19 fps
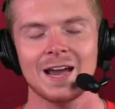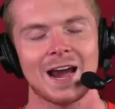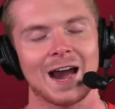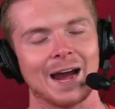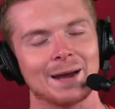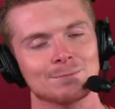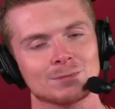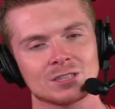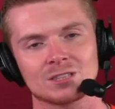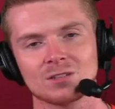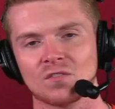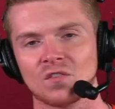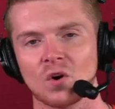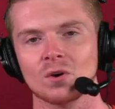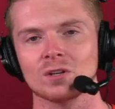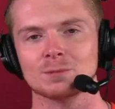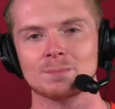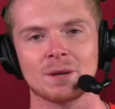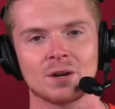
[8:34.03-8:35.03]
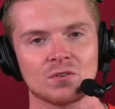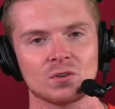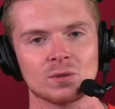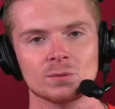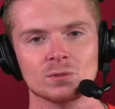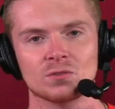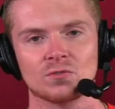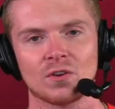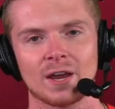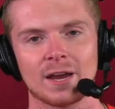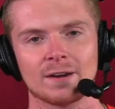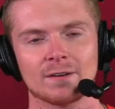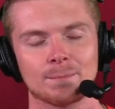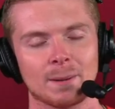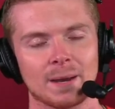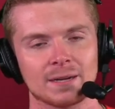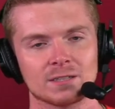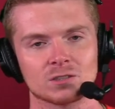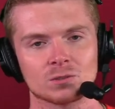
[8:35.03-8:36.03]
I've always been a huge fan of
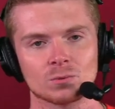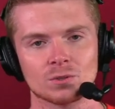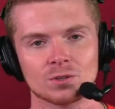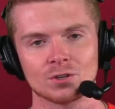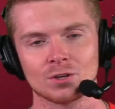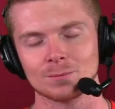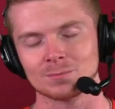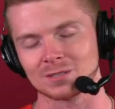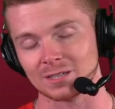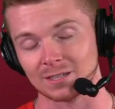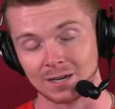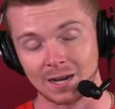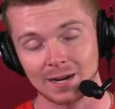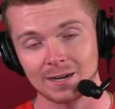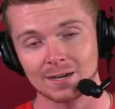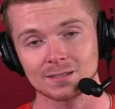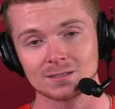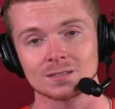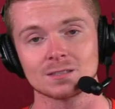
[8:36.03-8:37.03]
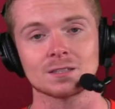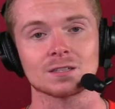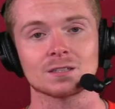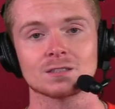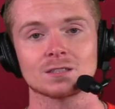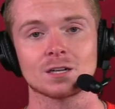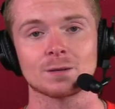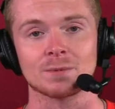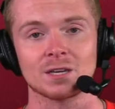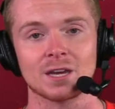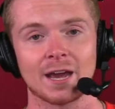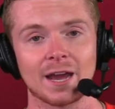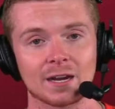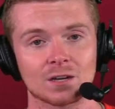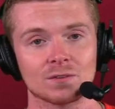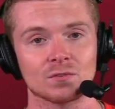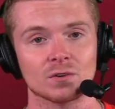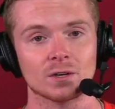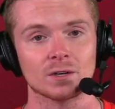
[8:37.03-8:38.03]
Patrick Williams, and I honestly think he's going to be a
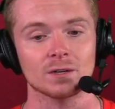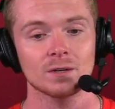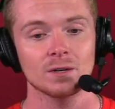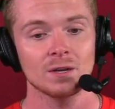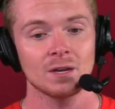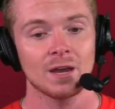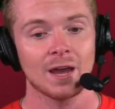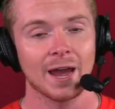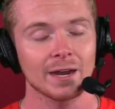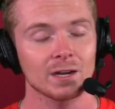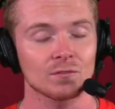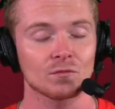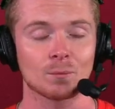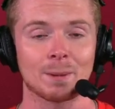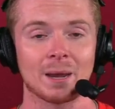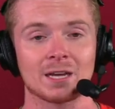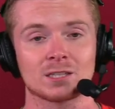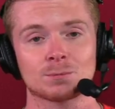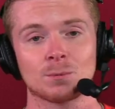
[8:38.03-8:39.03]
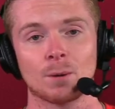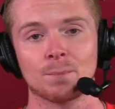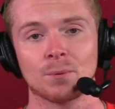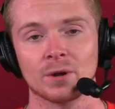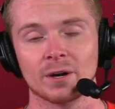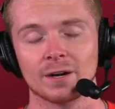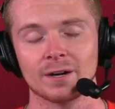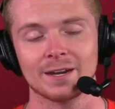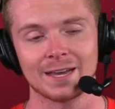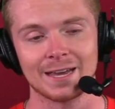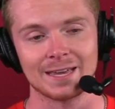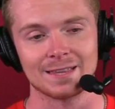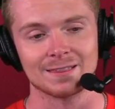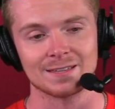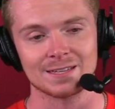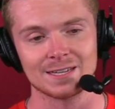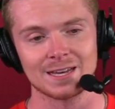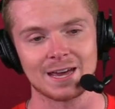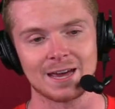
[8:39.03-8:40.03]
heck of a basketball player in
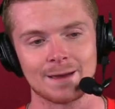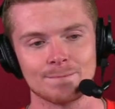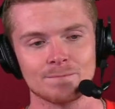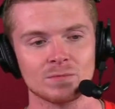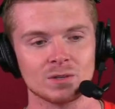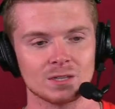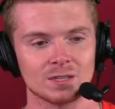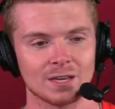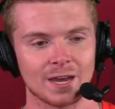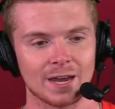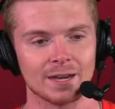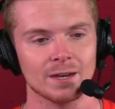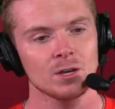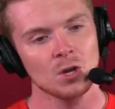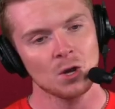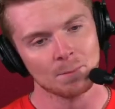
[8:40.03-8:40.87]
the NBA.